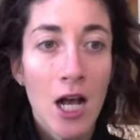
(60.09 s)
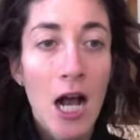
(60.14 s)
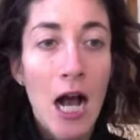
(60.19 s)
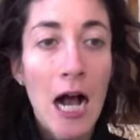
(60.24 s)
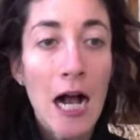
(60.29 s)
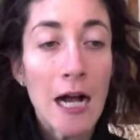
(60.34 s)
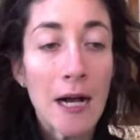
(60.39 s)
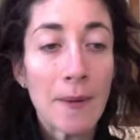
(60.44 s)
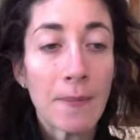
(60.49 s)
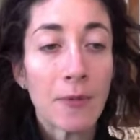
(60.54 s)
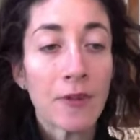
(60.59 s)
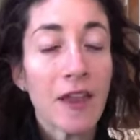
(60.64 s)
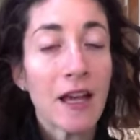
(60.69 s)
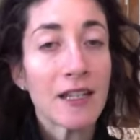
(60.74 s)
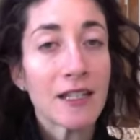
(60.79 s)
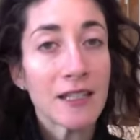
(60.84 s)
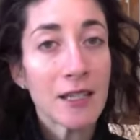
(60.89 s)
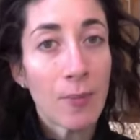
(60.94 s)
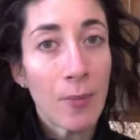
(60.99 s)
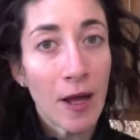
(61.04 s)
But
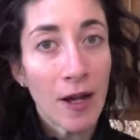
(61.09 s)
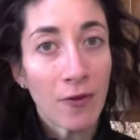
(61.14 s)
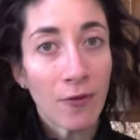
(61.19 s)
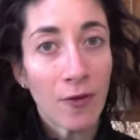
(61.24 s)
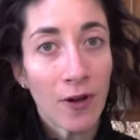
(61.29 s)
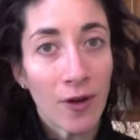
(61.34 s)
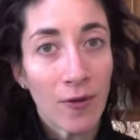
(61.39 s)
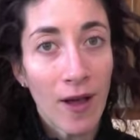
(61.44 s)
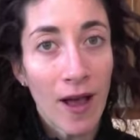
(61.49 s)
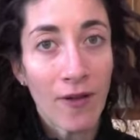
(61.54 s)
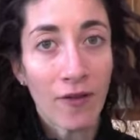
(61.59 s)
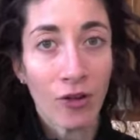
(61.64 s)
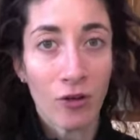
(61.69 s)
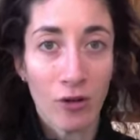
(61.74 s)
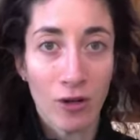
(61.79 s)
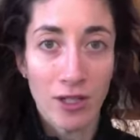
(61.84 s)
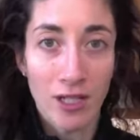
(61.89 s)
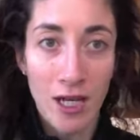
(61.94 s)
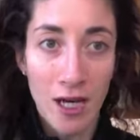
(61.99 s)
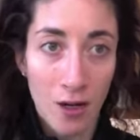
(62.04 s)
that's the benefit of having
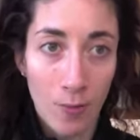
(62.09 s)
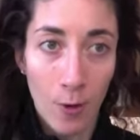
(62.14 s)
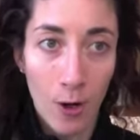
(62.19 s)
critique